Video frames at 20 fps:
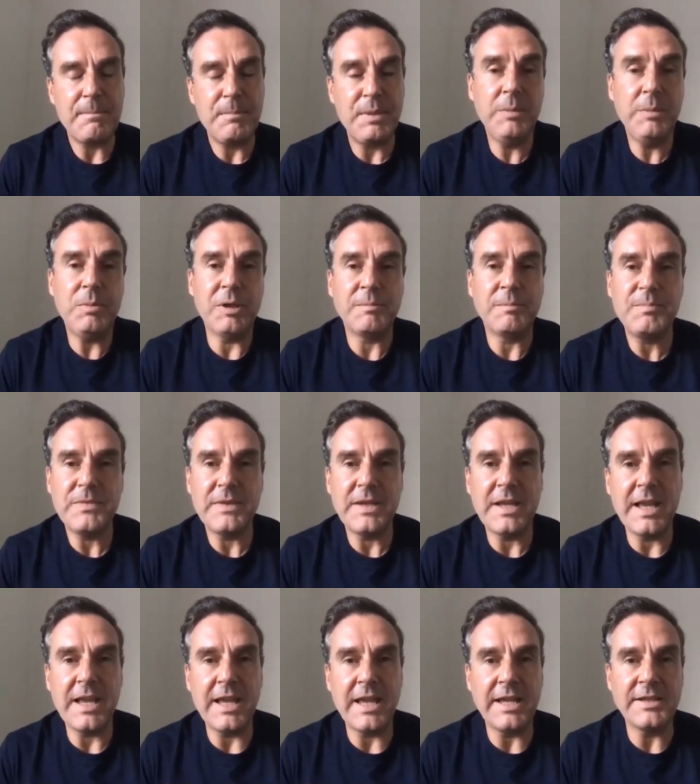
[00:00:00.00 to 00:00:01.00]
people
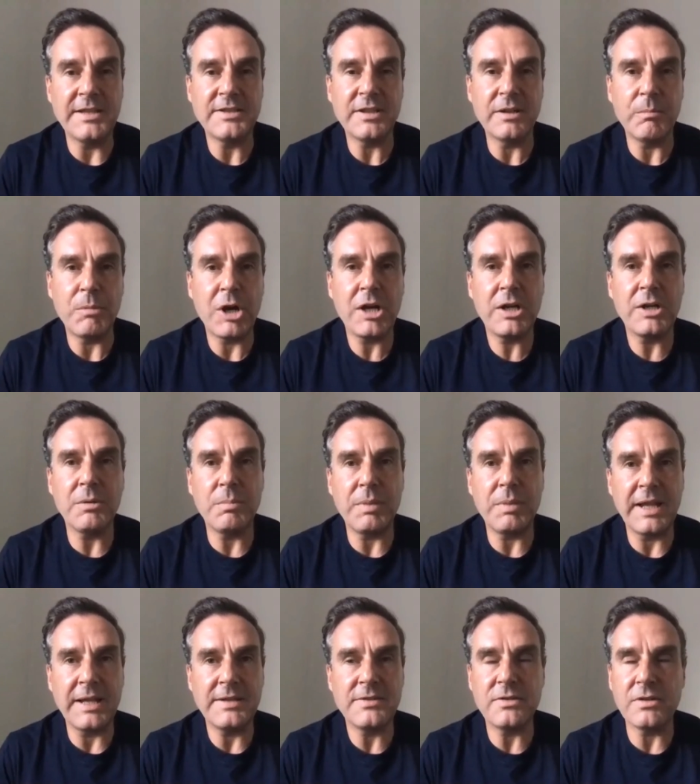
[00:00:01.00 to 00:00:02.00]
into the marketplace.